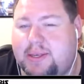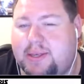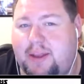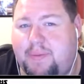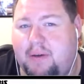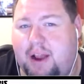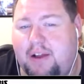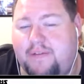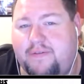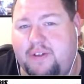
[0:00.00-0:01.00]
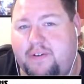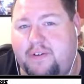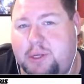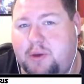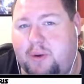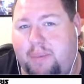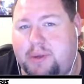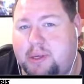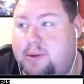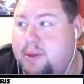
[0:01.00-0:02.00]
to be around for the first 2
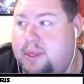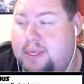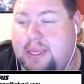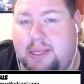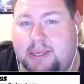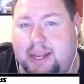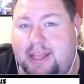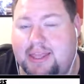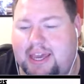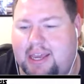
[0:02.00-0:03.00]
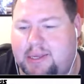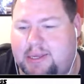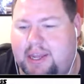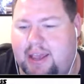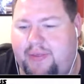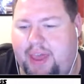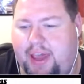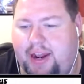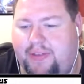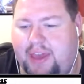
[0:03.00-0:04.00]
episodes of the season at least, and
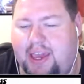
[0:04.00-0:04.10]
then I think he's